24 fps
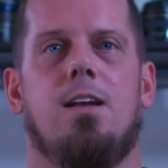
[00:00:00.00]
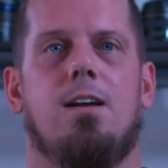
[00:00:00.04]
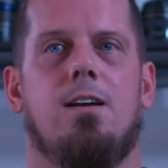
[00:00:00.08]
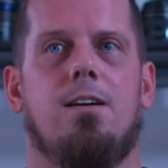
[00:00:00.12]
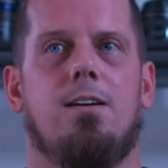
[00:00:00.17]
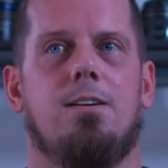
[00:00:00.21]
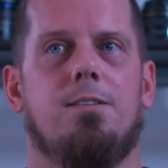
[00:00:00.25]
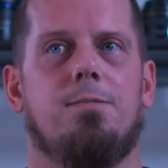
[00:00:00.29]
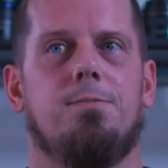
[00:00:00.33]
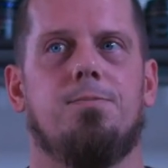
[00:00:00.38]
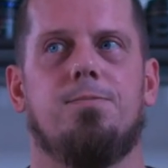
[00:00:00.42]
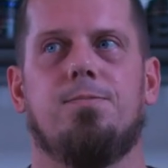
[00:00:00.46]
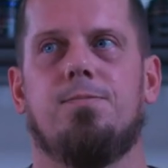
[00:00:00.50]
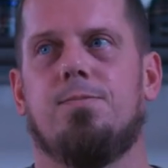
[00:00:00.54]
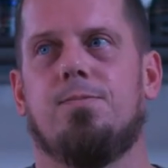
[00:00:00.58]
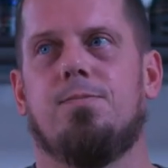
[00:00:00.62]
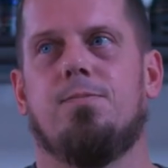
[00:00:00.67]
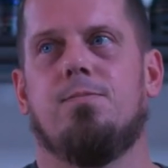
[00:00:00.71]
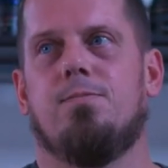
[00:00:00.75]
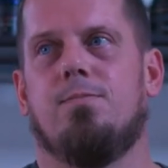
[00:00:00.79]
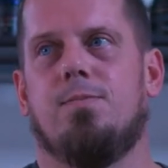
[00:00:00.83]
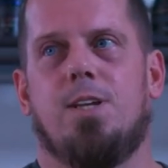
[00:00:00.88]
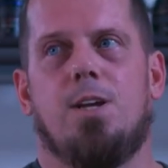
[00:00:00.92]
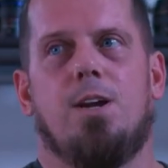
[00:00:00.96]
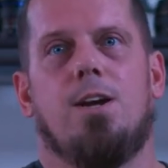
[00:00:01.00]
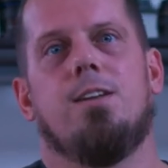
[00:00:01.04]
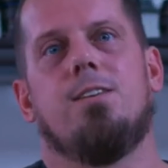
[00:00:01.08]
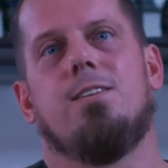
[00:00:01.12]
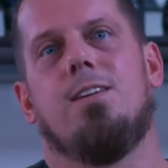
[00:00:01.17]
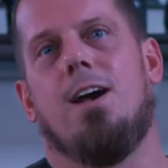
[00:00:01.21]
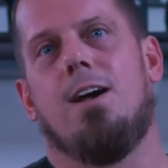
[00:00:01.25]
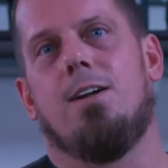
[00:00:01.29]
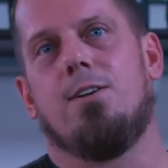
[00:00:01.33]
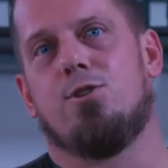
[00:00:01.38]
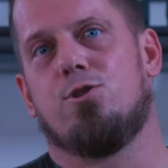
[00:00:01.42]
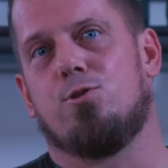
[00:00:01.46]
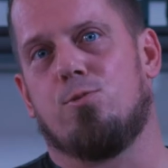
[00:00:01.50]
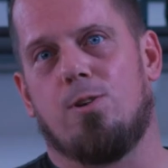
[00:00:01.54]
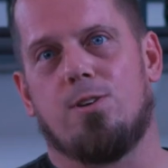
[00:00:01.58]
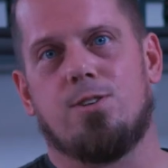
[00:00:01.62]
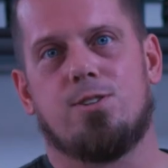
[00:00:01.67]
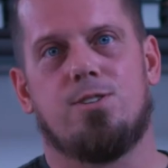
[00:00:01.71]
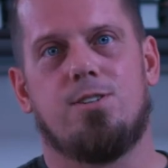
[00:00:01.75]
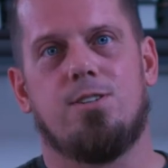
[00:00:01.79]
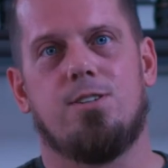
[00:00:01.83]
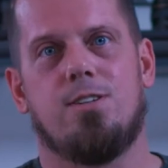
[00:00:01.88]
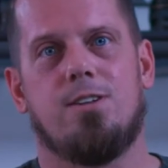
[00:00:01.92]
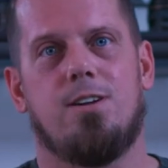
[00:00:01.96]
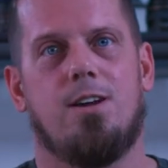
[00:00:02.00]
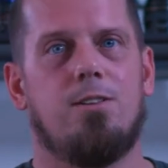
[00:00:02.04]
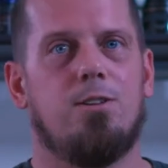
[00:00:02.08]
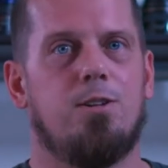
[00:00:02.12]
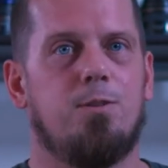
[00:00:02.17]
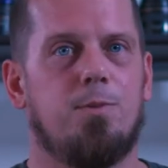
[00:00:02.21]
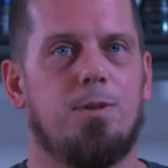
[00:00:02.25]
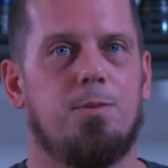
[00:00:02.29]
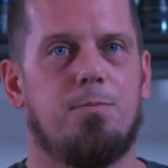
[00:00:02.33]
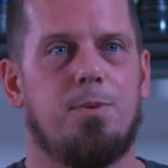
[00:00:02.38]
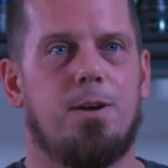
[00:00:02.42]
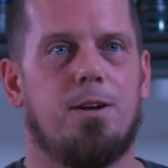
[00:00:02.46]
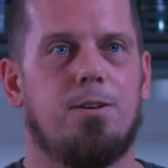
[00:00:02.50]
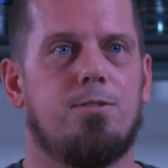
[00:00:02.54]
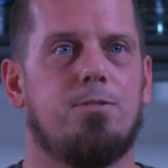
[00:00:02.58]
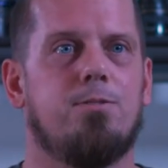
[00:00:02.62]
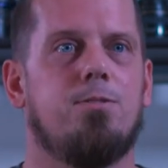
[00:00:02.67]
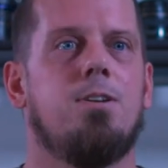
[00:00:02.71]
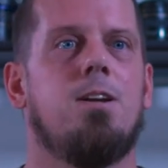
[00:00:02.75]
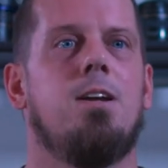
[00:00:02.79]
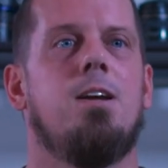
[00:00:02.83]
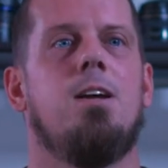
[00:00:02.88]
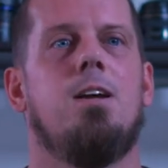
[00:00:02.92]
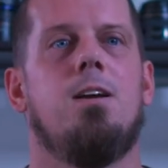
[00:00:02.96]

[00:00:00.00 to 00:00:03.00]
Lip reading: I trust it a little bit better.